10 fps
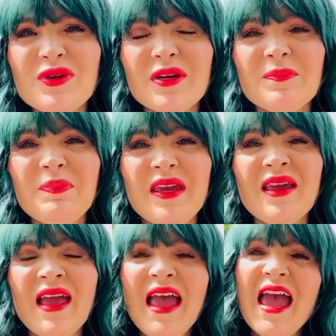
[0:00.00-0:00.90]
can
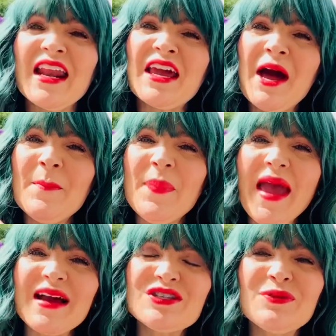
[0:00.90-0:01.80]
be. And come
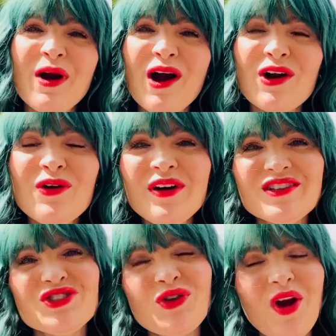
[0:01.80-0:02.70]
back tomorrow
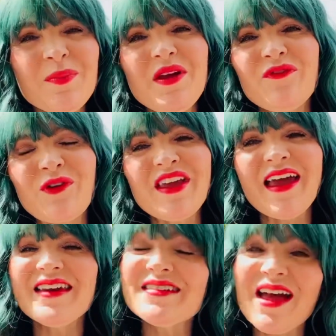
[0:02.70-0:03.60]
and join me for
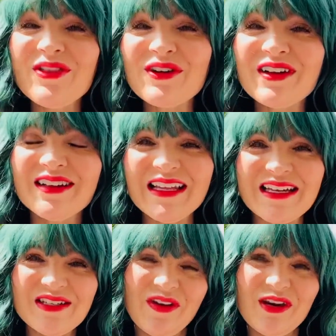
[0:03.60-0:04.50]
yet another
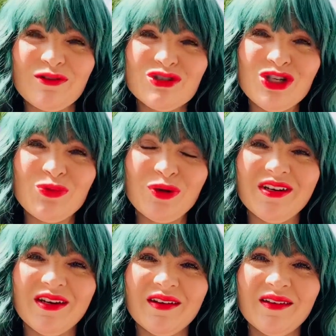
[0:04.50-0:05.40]
collective energy
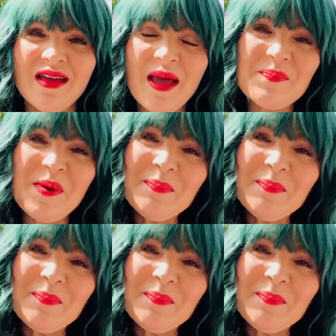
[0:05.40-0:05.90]
reading. Bye